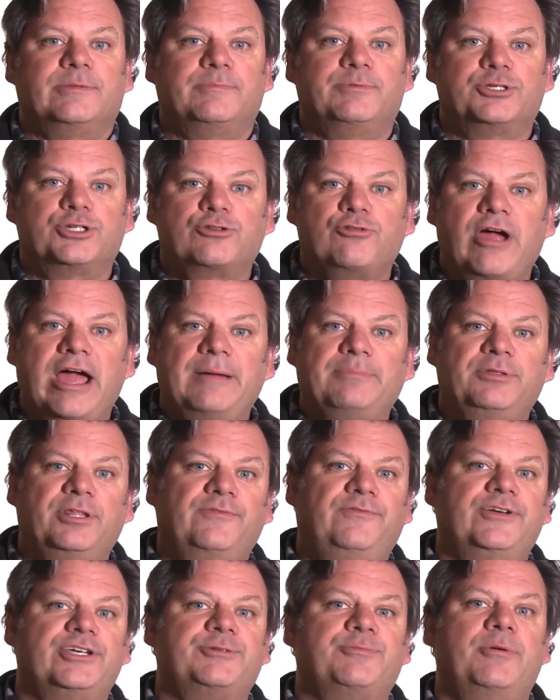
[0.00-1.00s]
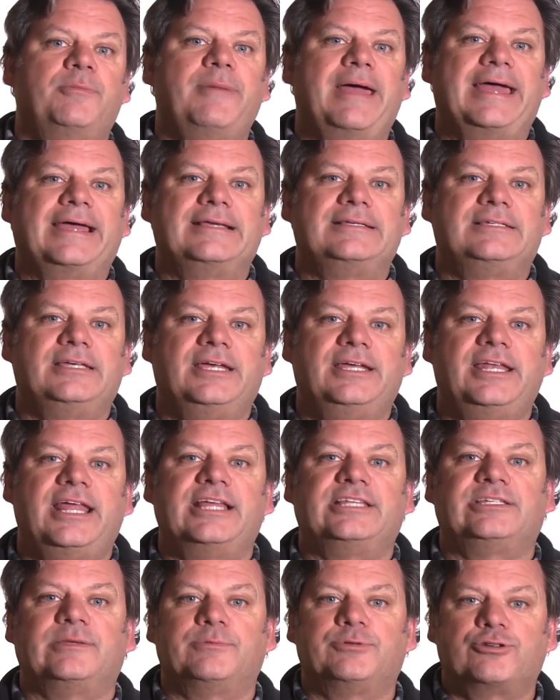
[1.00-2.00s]
subscribe to the Fisherman magazine,
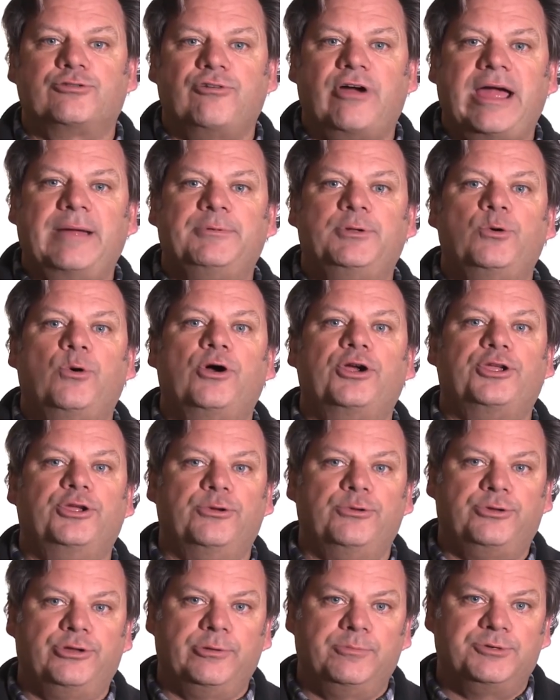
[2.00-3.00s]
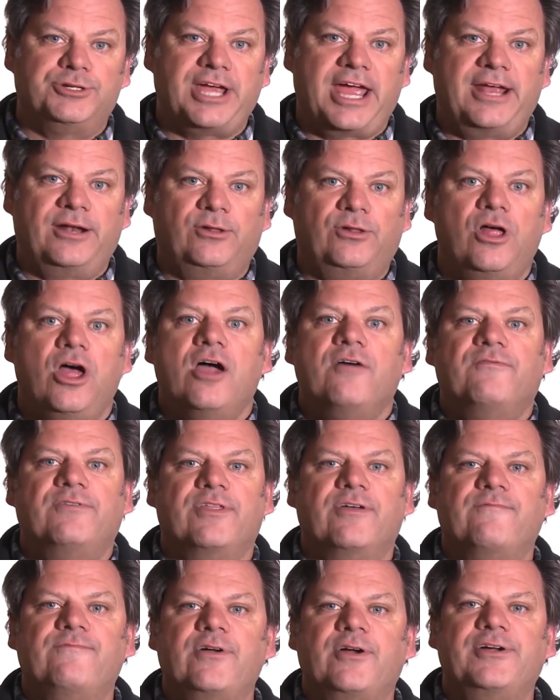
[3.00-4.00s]
and subscribe to our YouTube channel
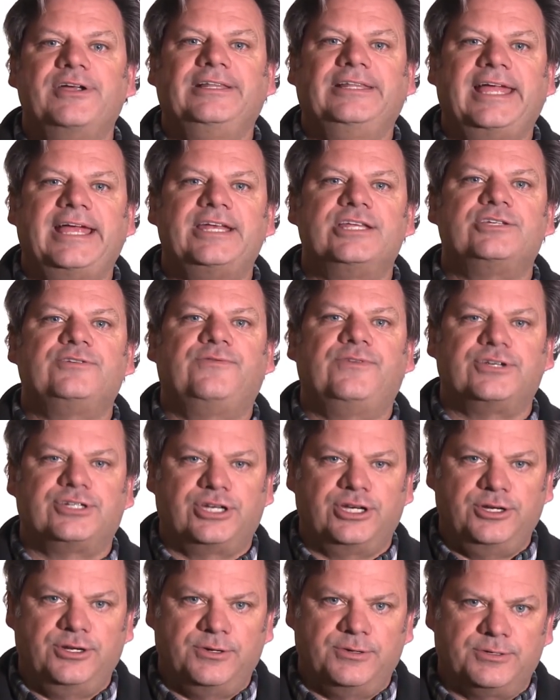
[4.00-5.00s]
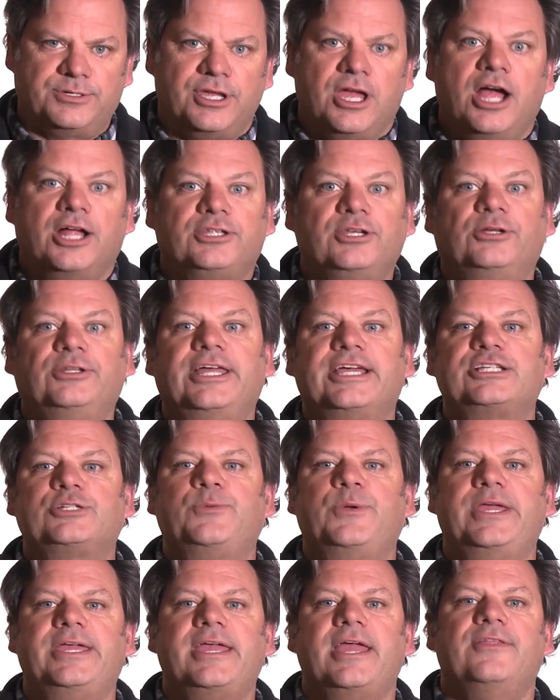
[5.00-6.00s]
for the very latest fishing news. Until
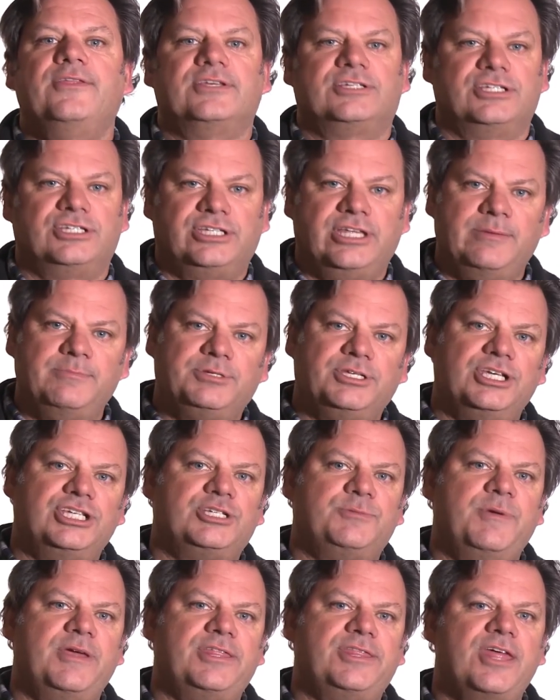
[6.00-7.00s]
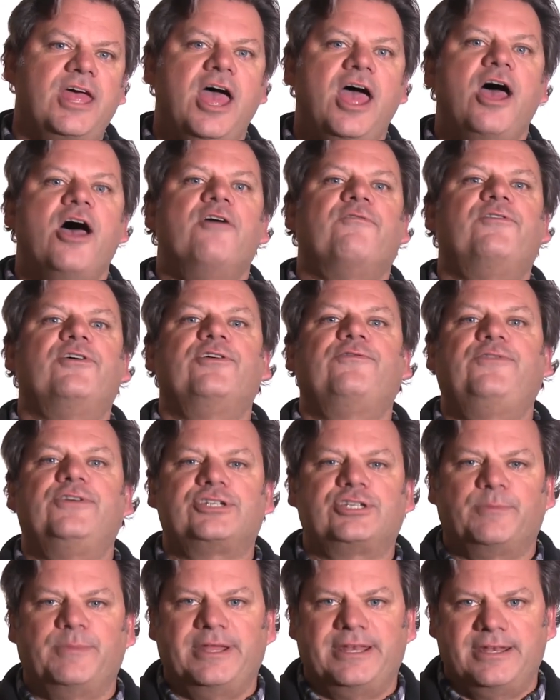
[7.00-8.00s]
next week, this is Tim C. Smith for
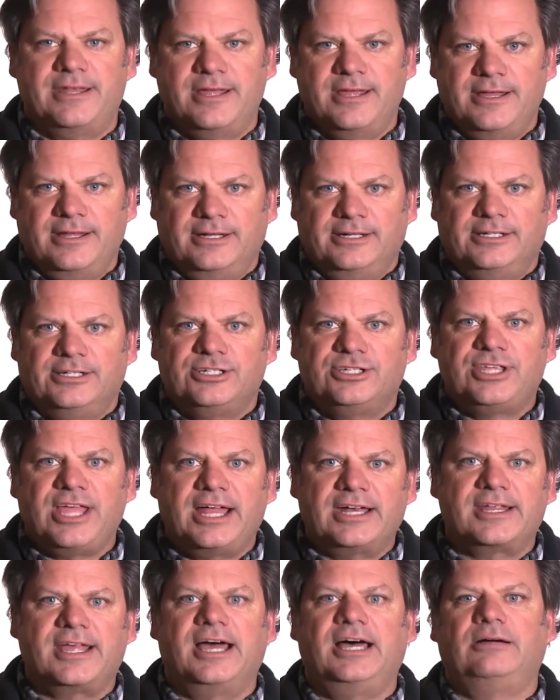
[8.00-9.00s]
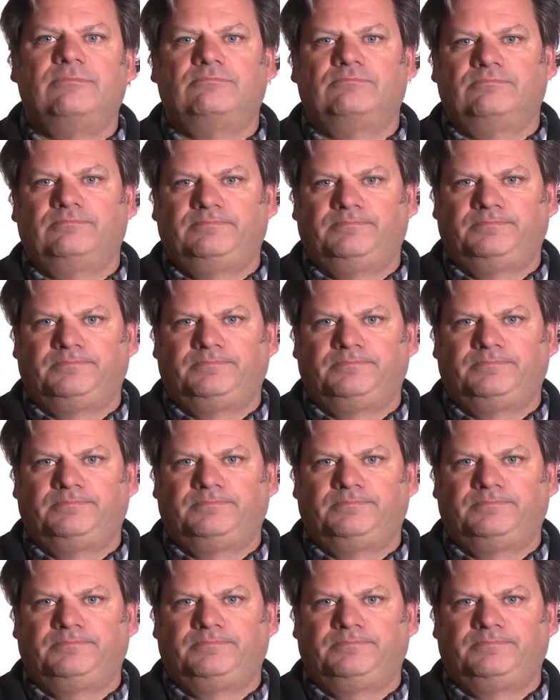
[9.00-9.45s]
thefisherman.com.